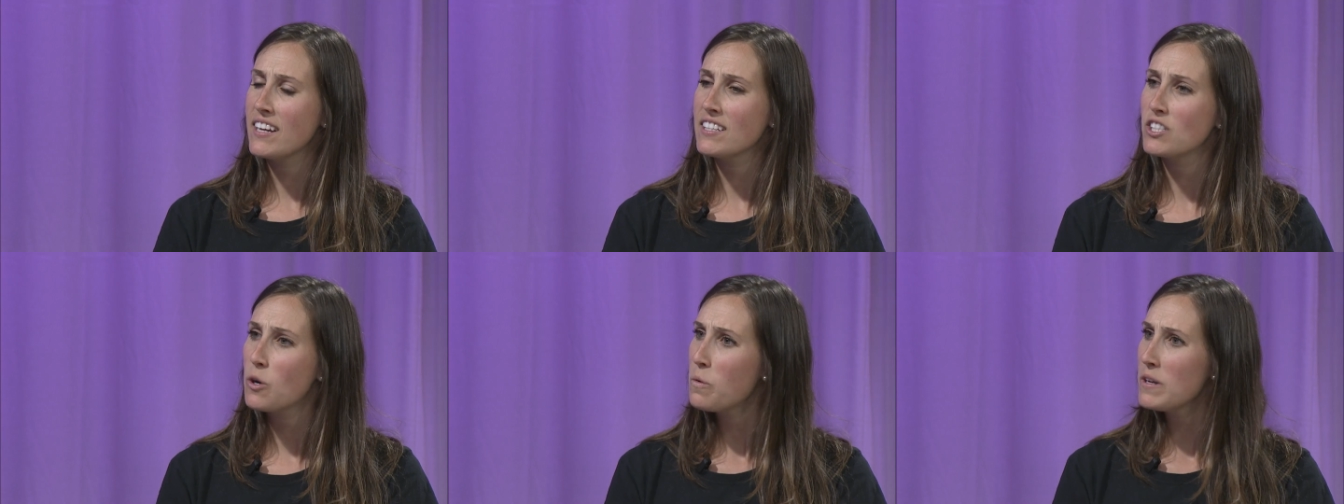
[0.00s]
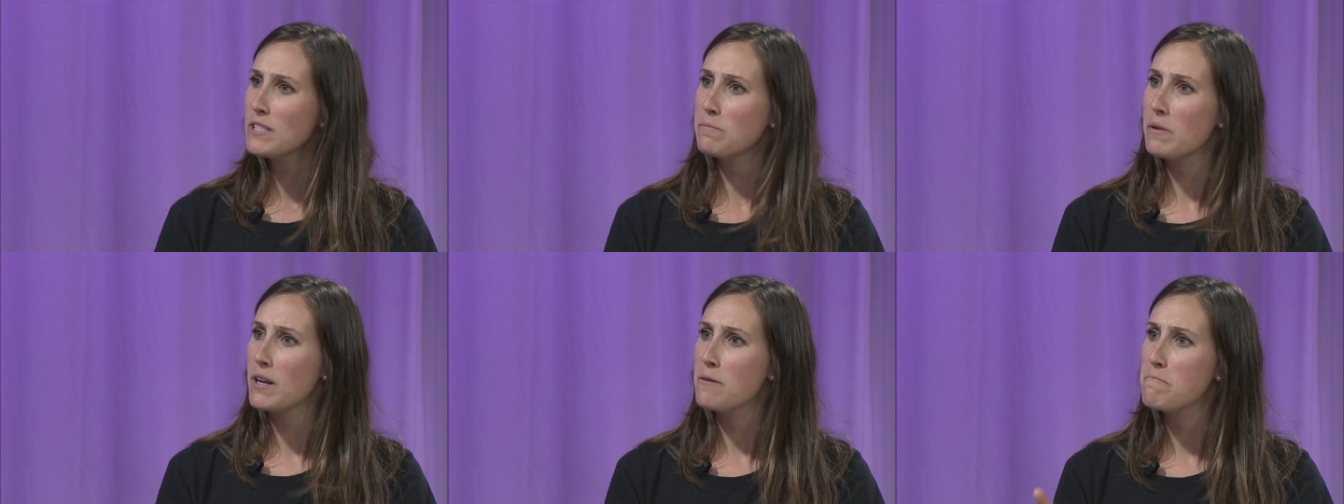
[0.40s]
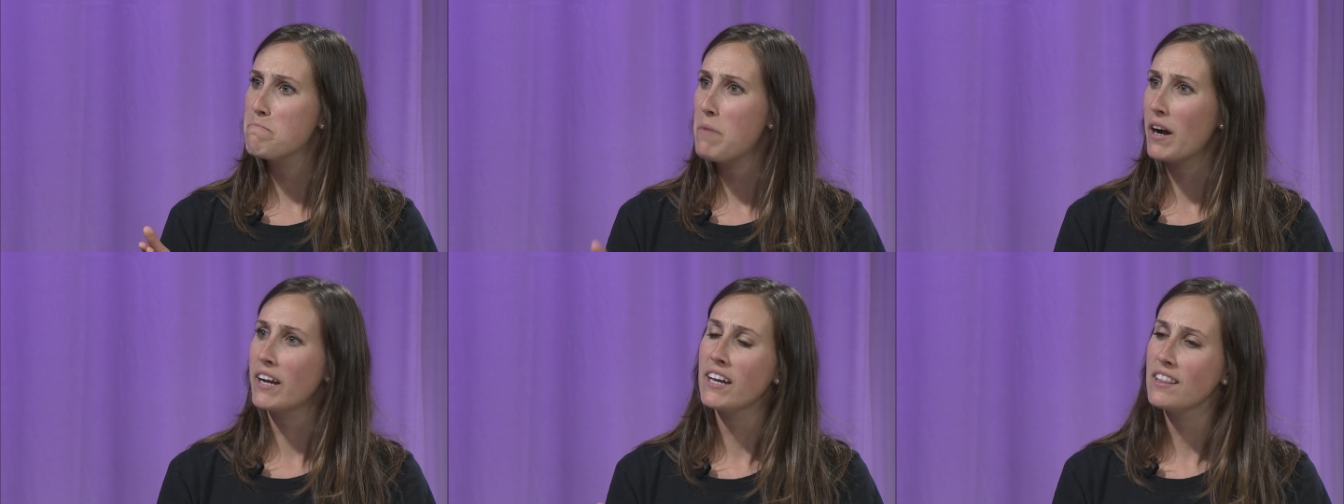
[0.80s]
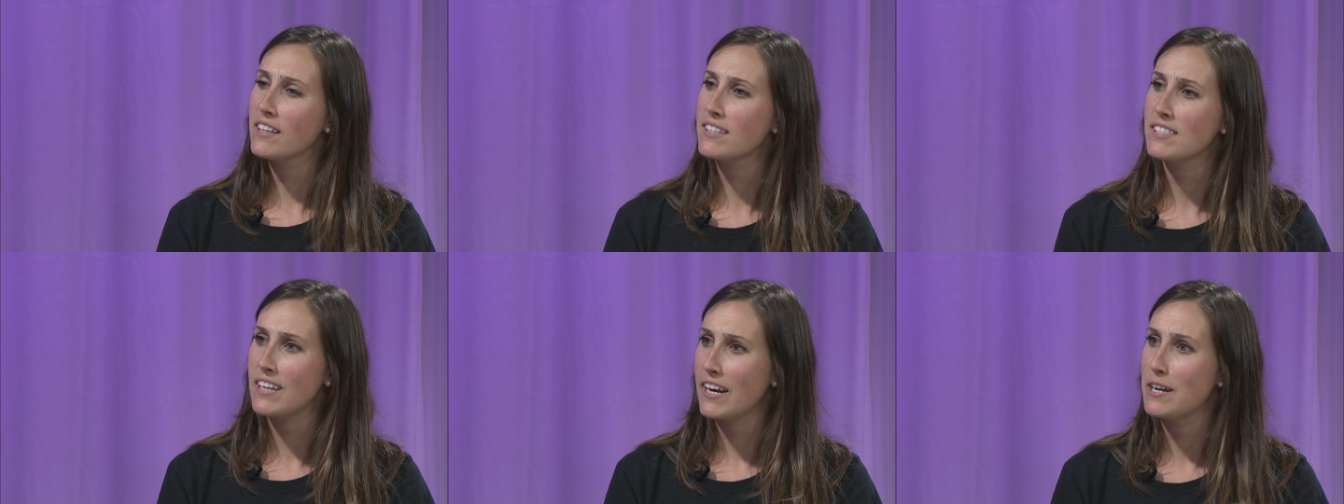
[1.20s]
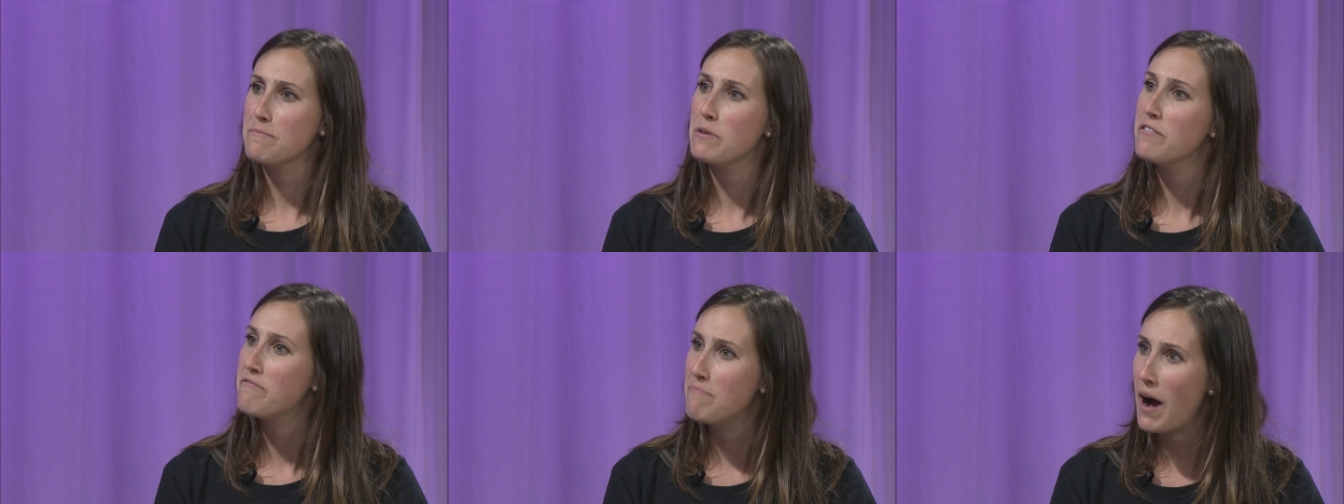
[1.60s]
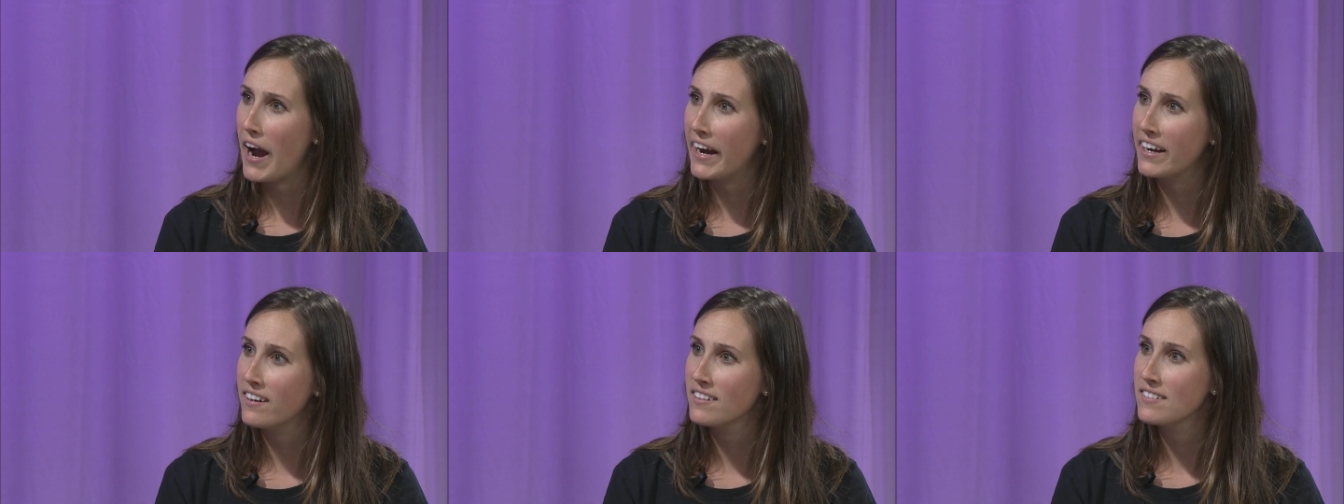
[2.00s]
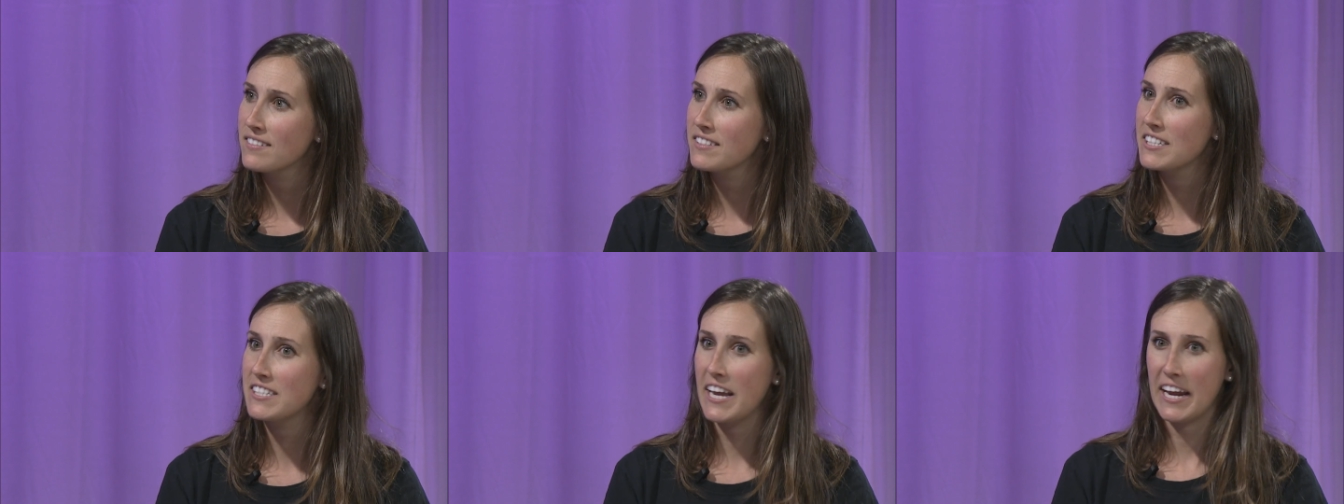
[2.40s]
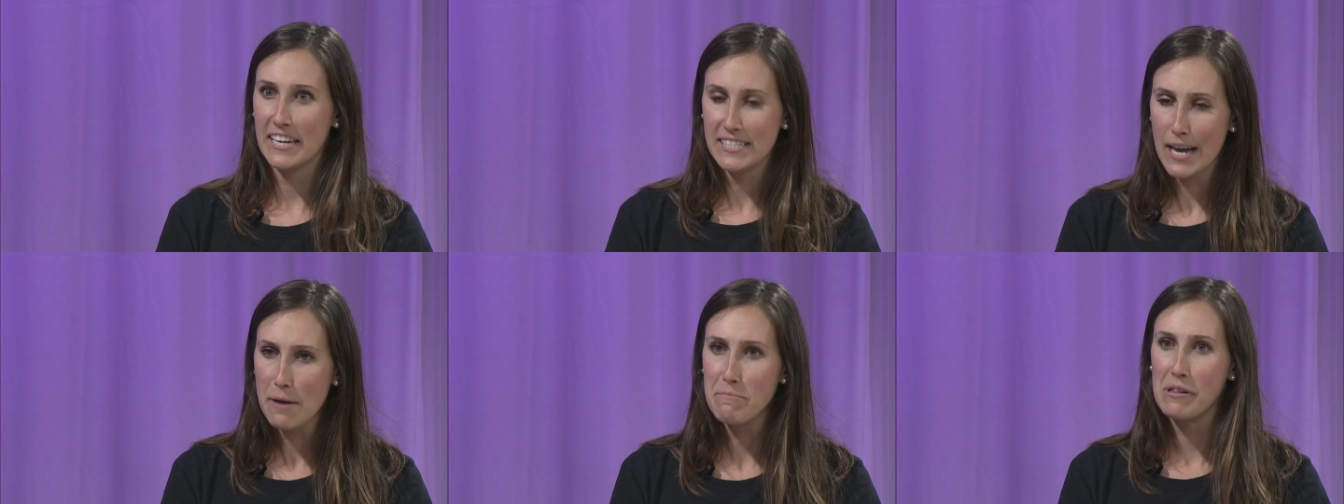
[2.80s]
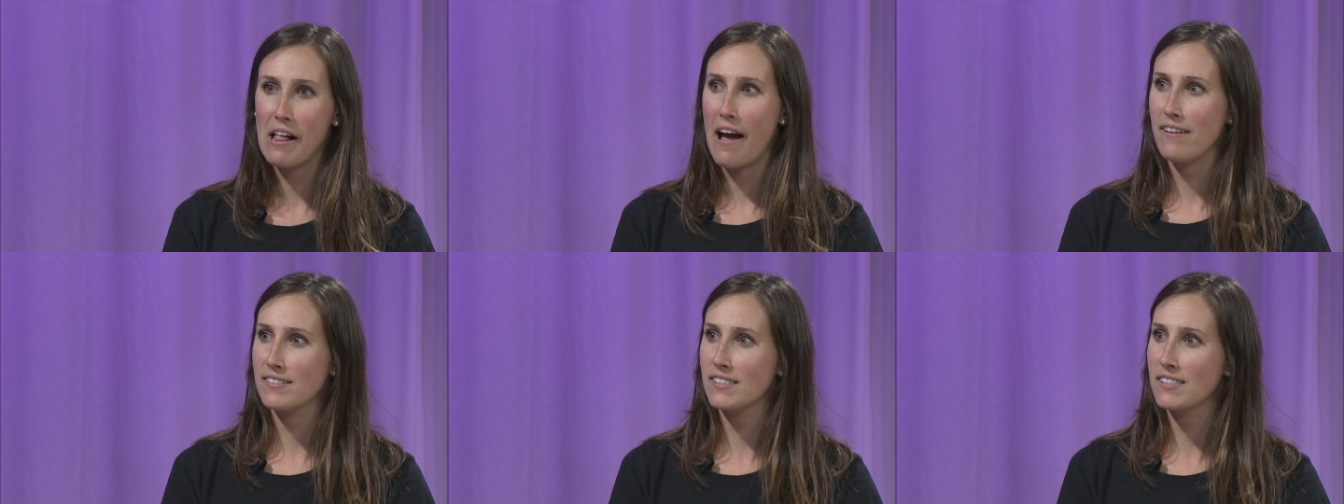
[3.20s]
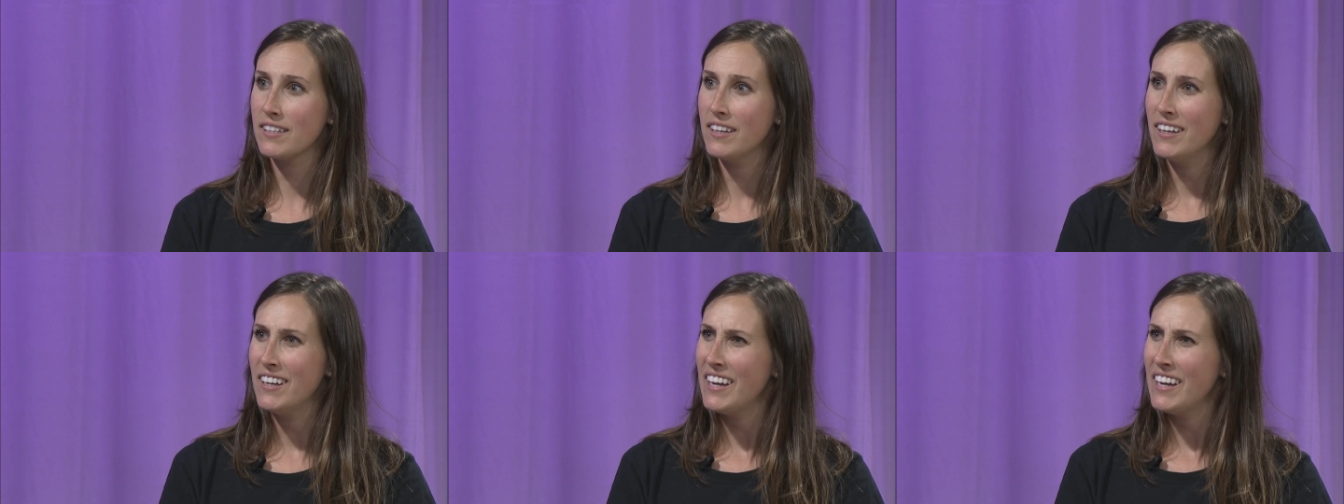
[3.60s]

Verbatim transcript: it's always been a bucket list item of mine to take a tap class.